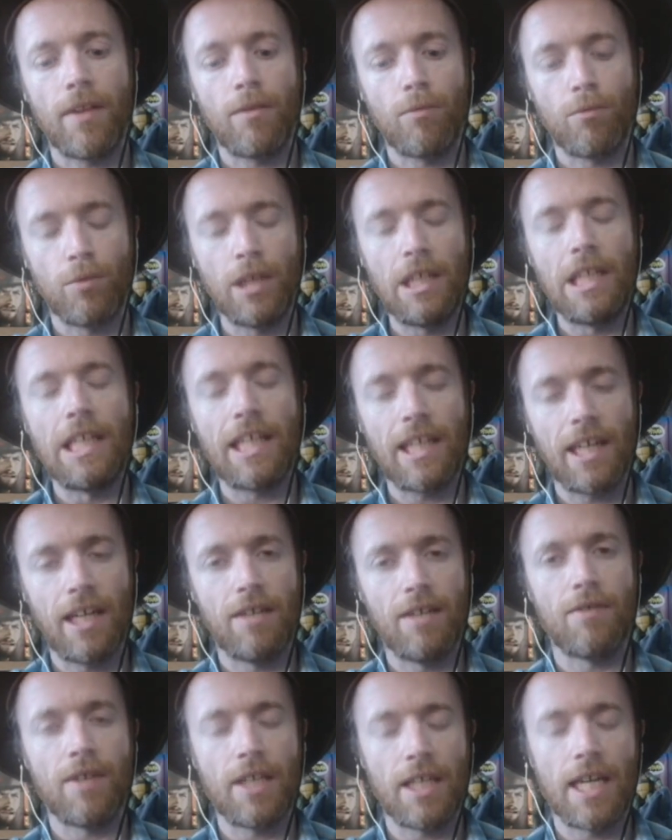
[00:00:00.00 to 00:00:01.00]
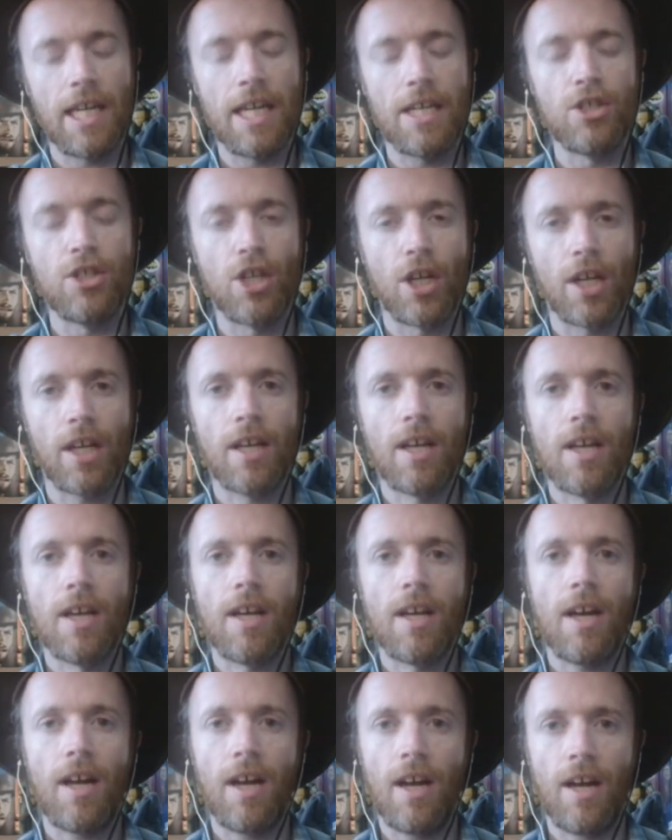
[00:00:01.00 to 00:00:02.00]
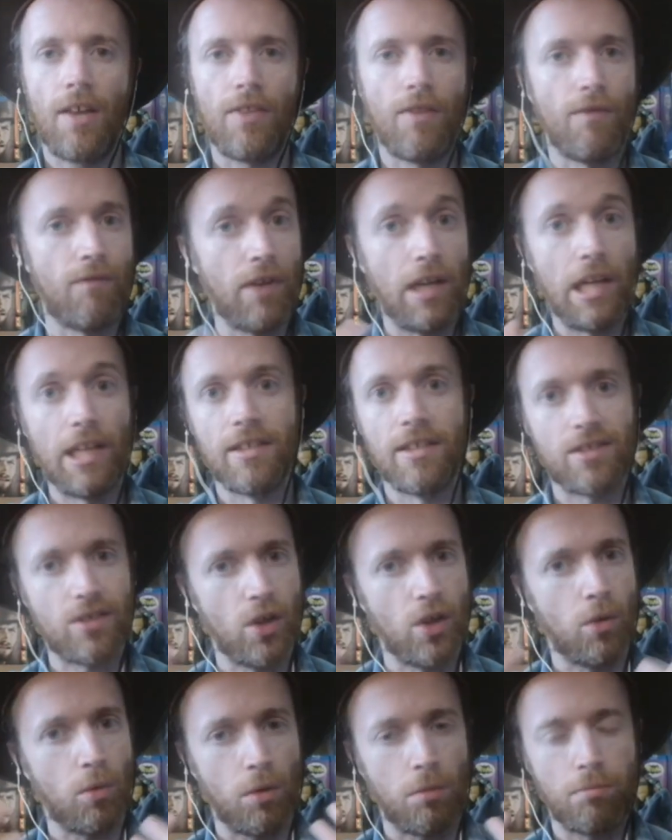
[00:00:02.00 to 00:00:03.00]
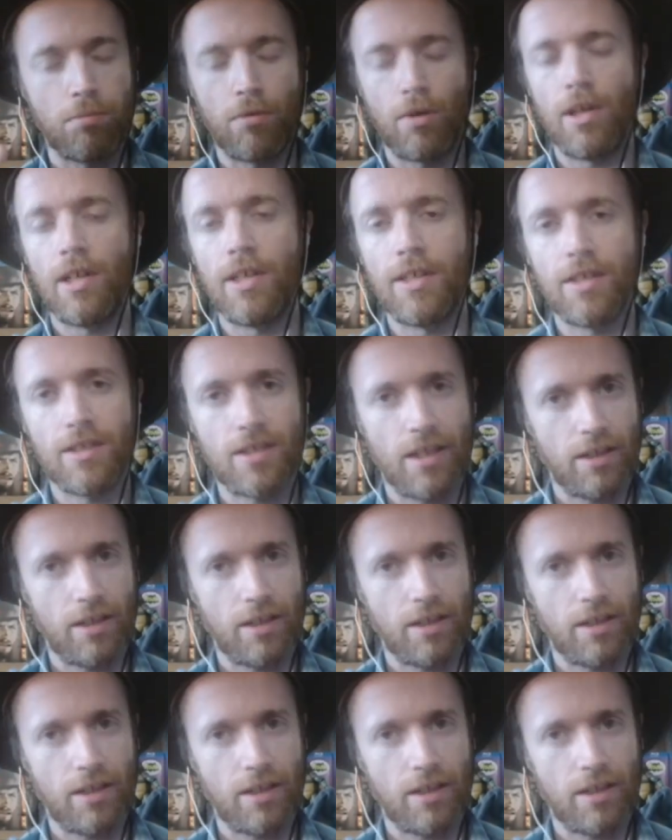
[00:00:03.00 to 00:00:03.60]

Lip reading: Really kind of engaging. The villains, though, were brilliant.